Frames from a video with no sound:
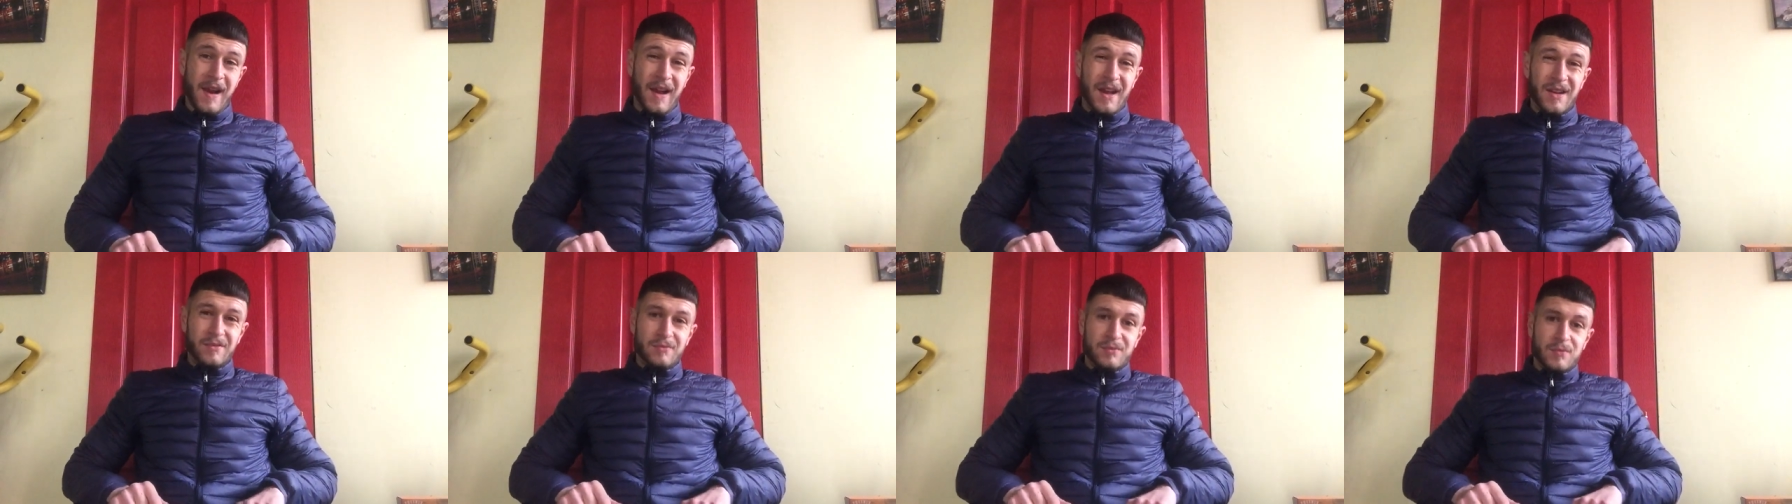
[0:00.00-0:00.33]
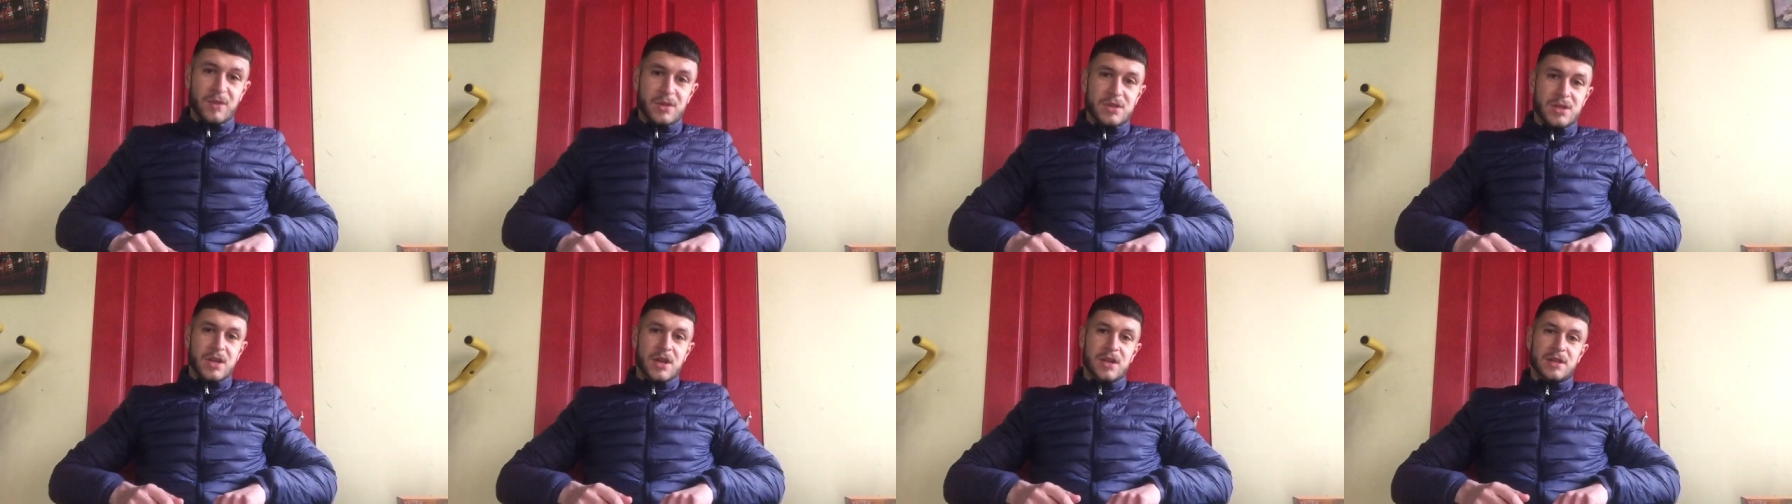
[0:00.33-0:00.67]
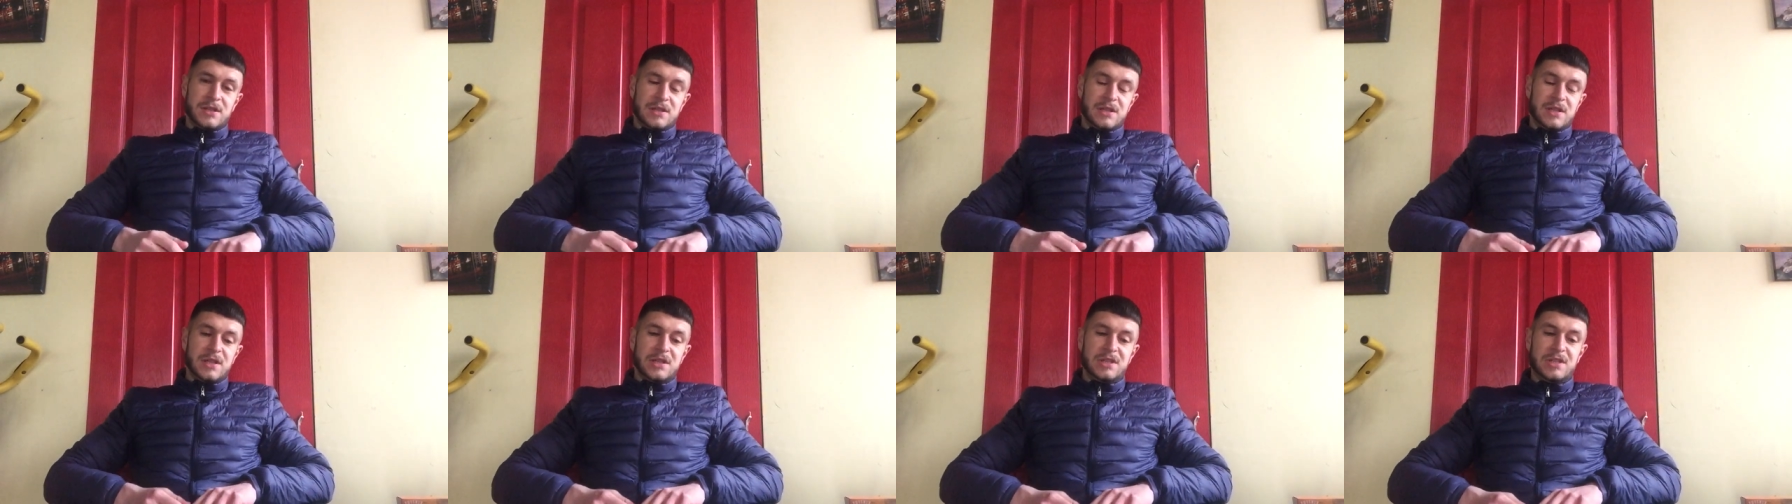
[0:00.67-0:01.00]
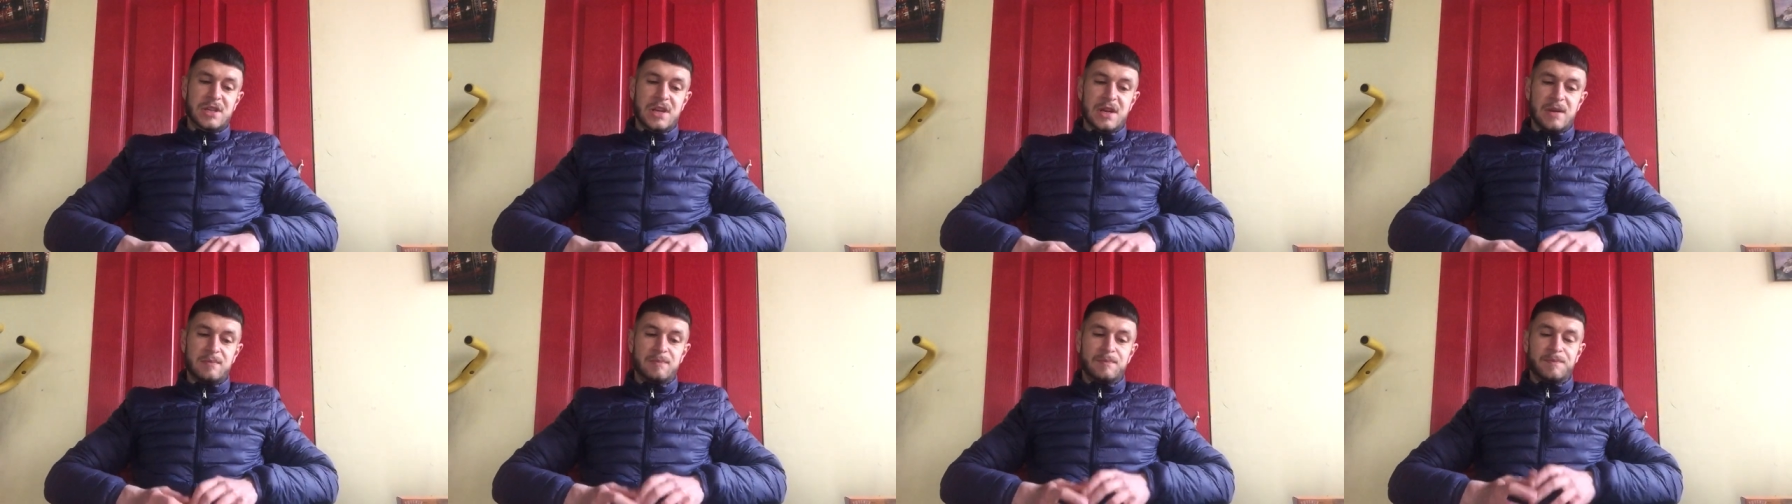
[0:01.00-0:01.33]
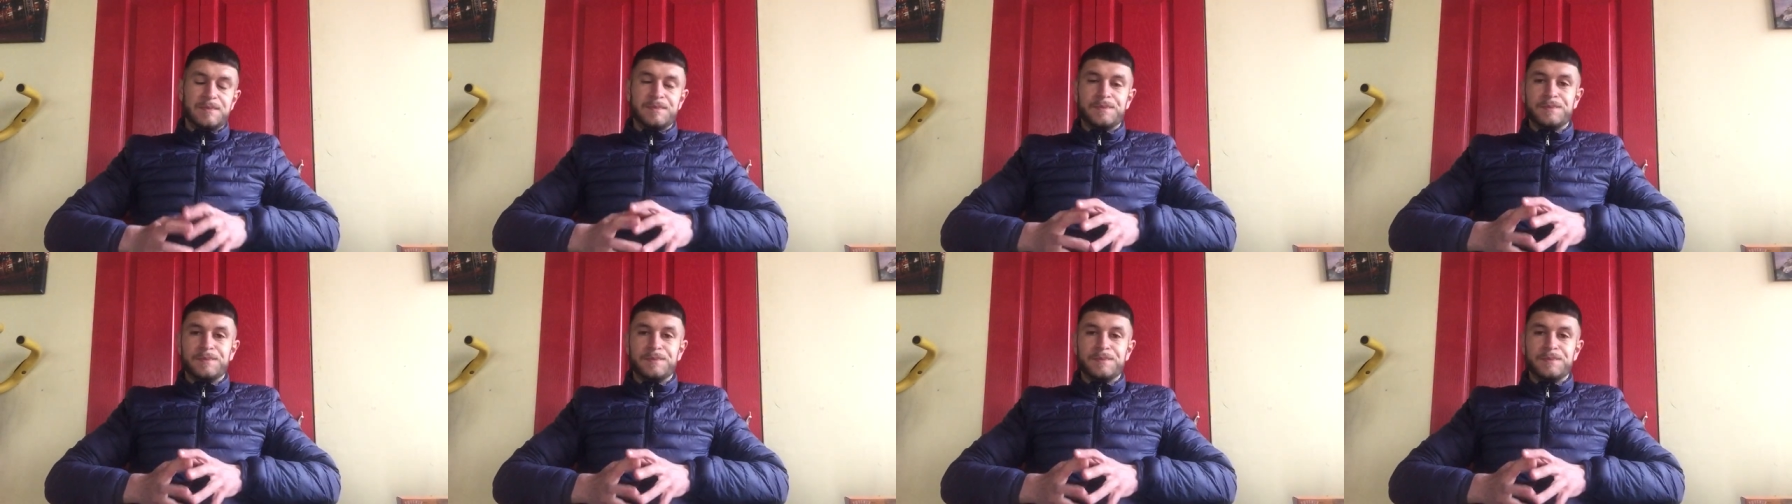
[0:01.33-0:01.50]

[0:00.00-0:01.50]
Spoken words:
and returns to the gym